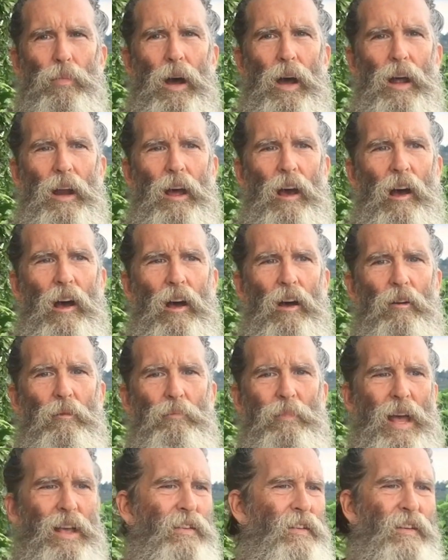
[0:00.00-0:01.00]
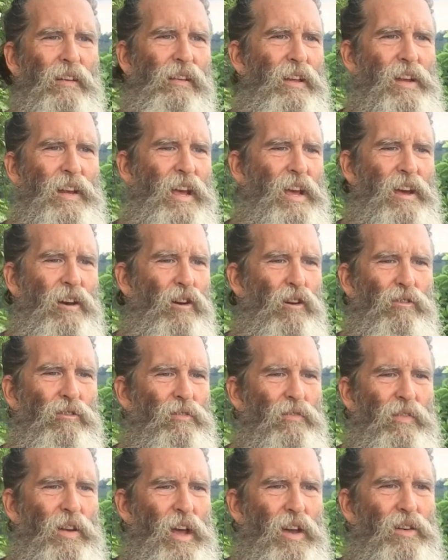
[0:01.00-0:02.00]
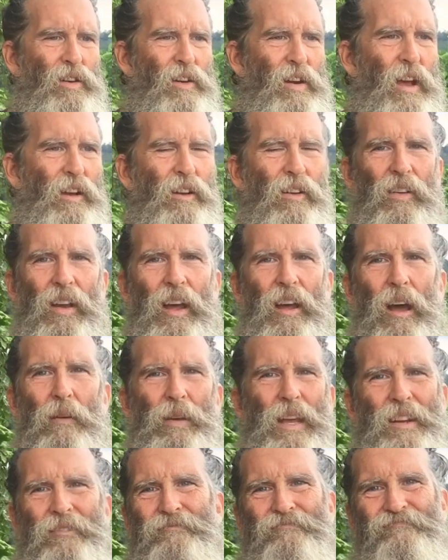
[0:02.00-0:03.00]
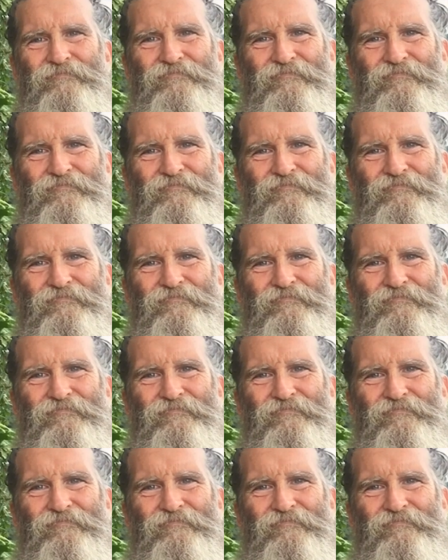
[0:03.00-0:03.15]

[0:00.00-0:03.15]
But basically, no, you're not gonna.